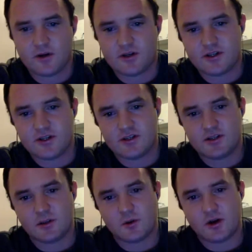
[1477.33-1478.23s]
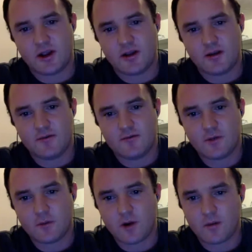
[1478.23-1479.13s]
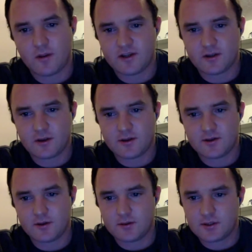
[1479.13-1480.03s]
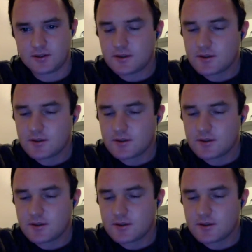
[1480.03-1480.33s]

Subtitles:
summary for the wrong patient lawsuit?